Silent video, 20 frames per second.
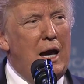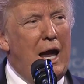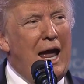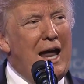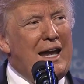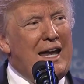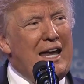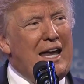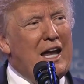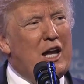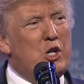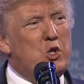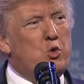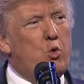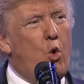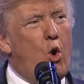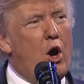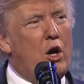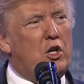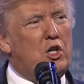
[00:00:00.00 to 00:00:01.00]
And he has
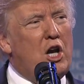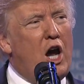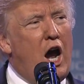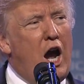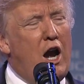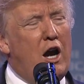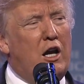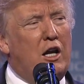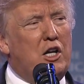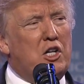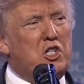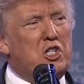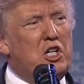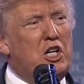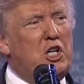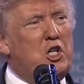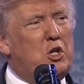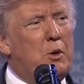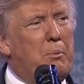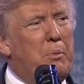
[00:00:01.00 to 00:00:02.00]
worked
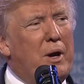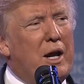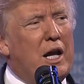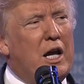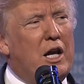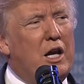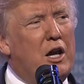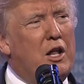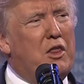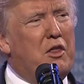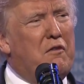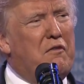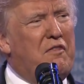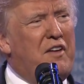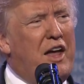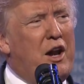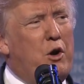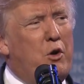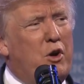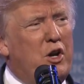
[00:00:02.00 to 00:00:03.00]
tirelessly to bring another
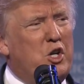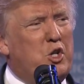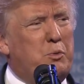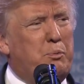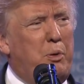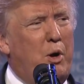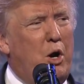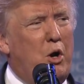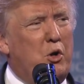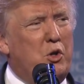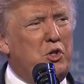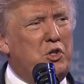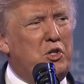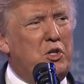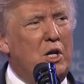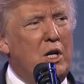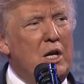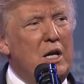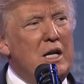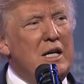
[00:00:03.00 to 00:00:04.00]
veterans
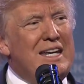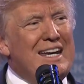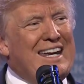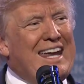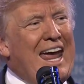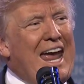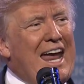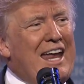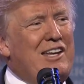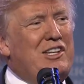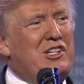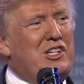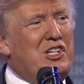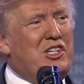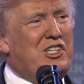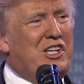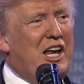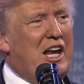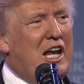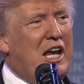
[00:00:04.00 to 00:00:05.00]
post to Kansas
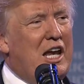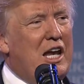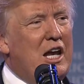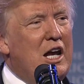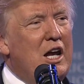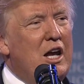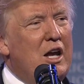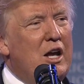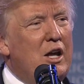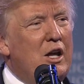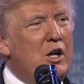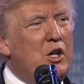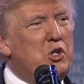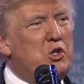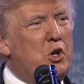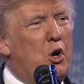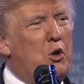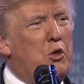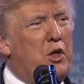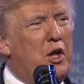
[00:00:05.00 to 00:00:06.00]
City
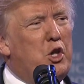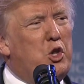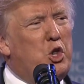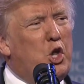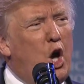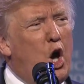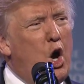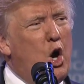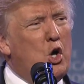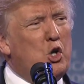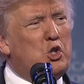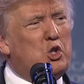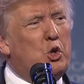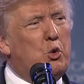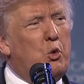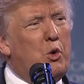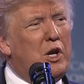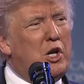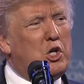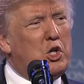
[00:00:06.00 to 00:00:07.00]
so that those
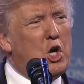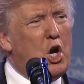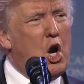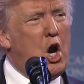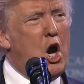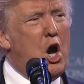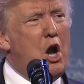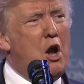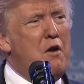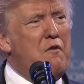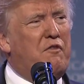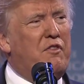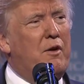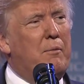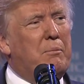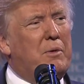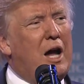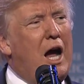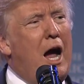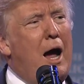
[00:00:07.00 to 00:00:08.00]
who return
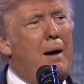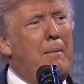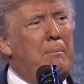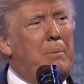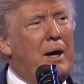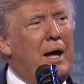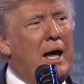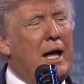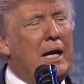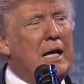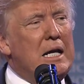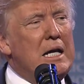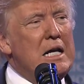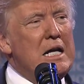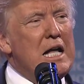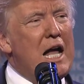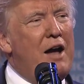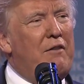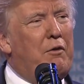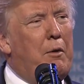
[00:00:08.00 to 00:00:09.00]
from combat
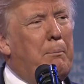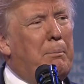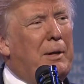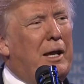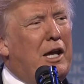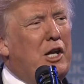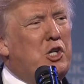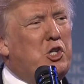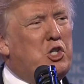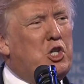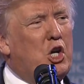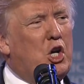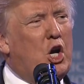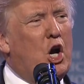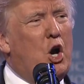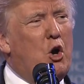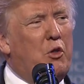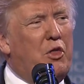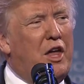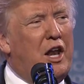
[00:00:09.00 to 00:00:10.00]
have a place to
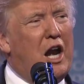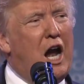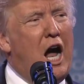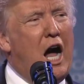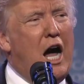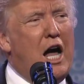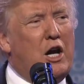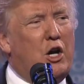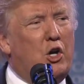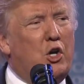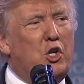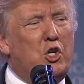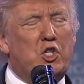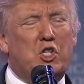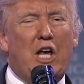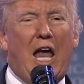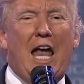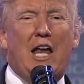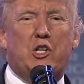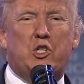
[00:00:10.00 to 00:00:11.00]
go that
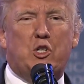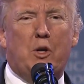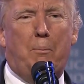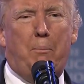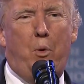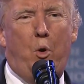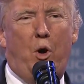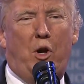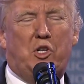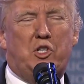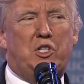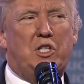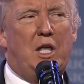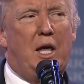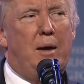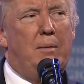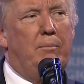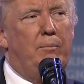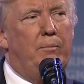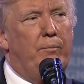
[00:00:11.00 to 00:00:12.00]
honors and supports
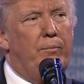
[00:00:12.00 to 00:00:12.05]
them.